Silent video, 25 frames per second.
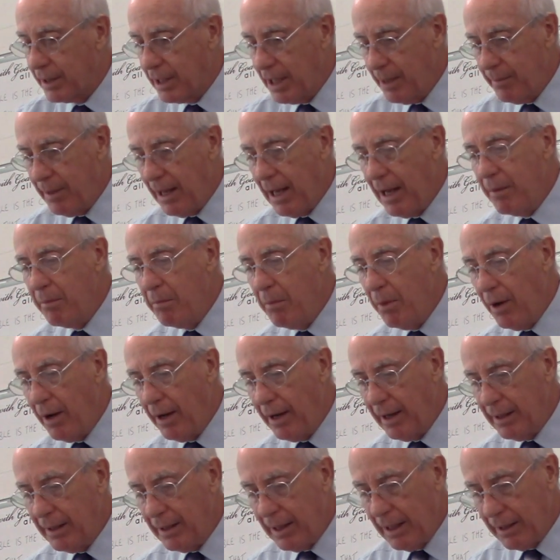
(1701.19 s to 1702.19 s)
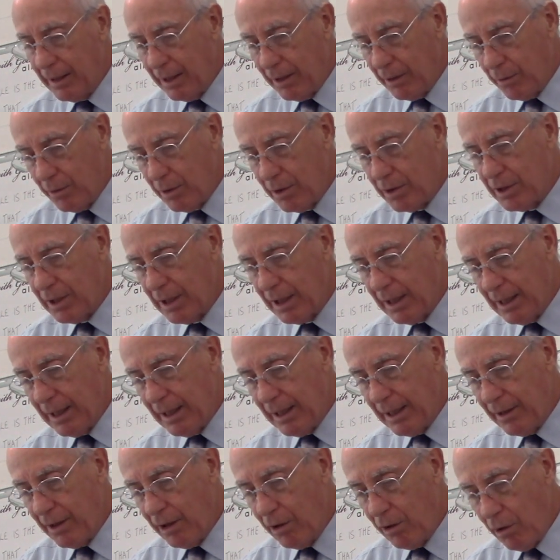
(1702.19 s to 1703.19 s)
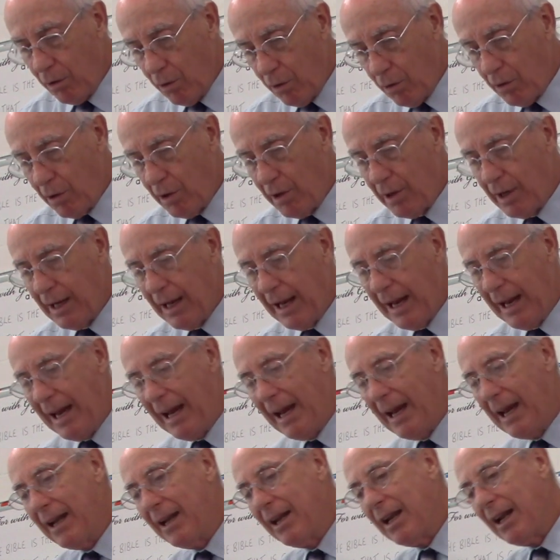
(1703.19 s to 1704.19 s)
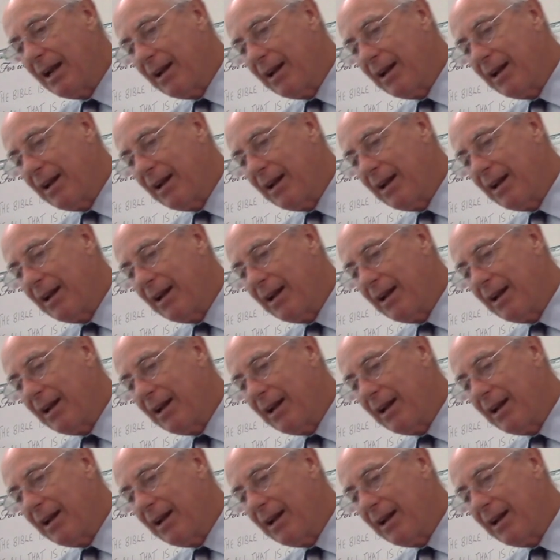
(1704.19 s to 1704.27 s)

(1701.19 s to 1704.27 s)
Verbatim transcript: Keep that in mind that there was the Lord and